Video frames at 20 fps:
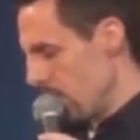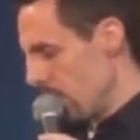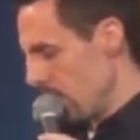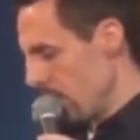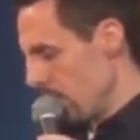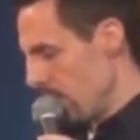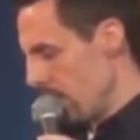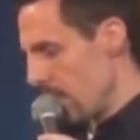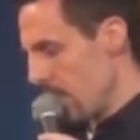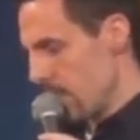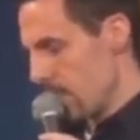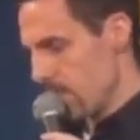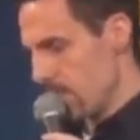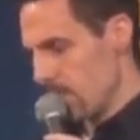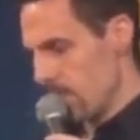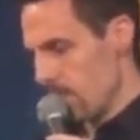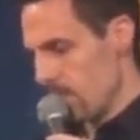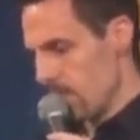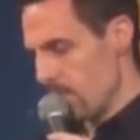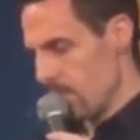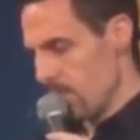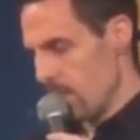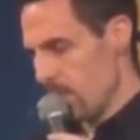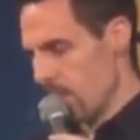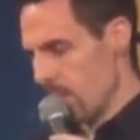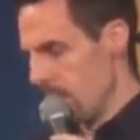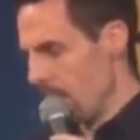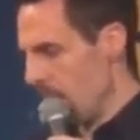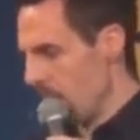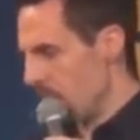the guy
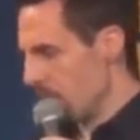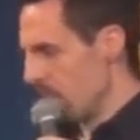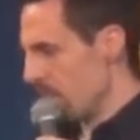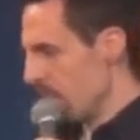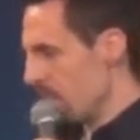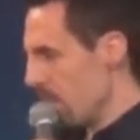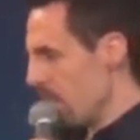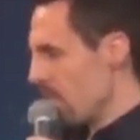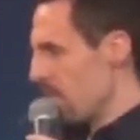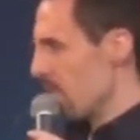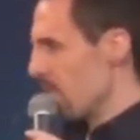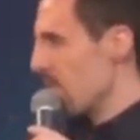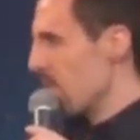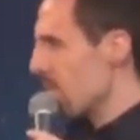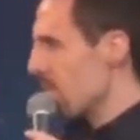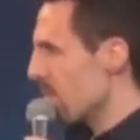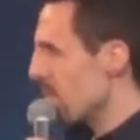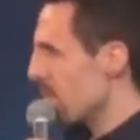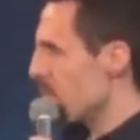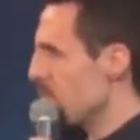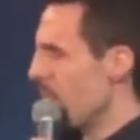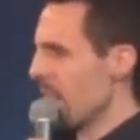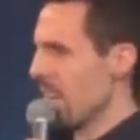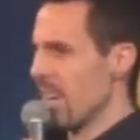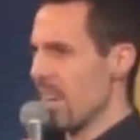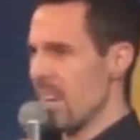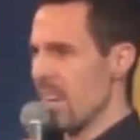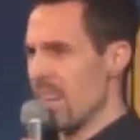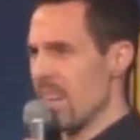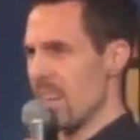looks at the house and he says,
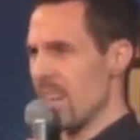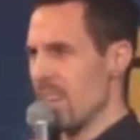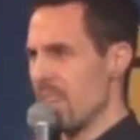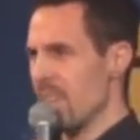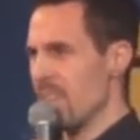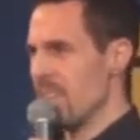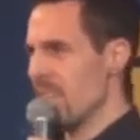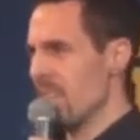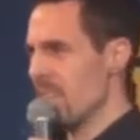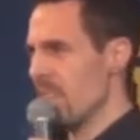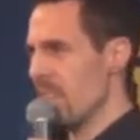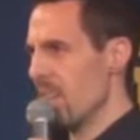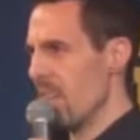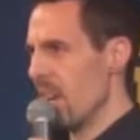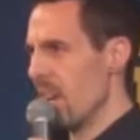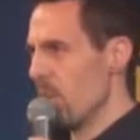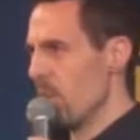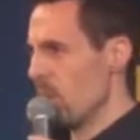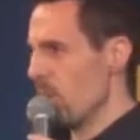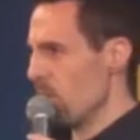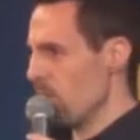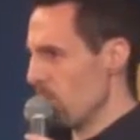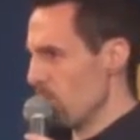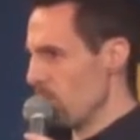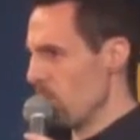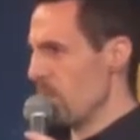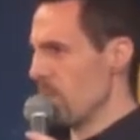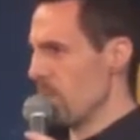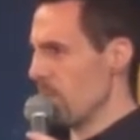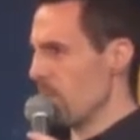"Mike, I thought
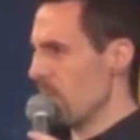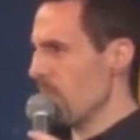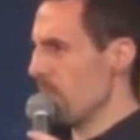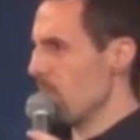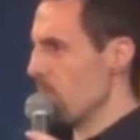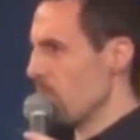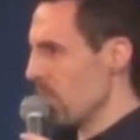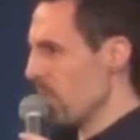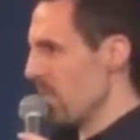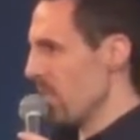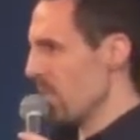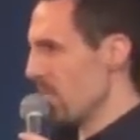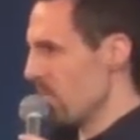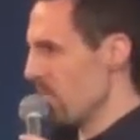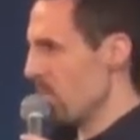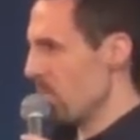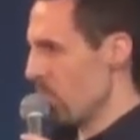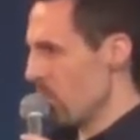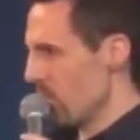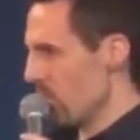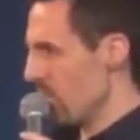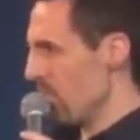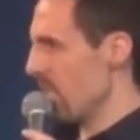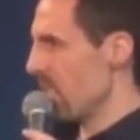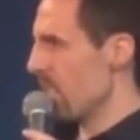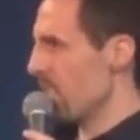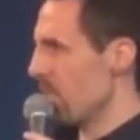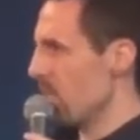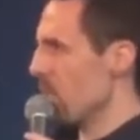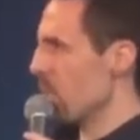we agreed that we were gonna just
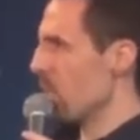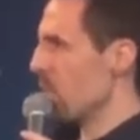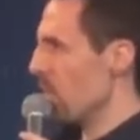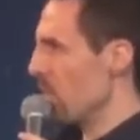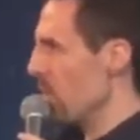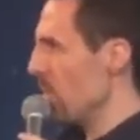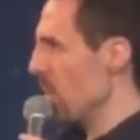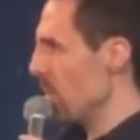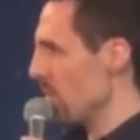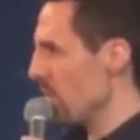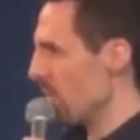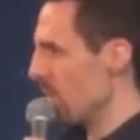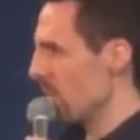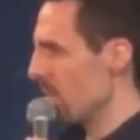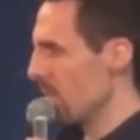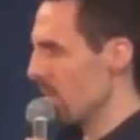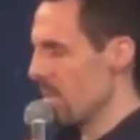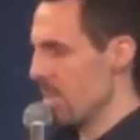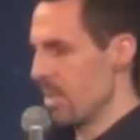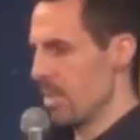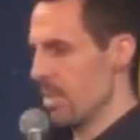stick to Dutch colonials."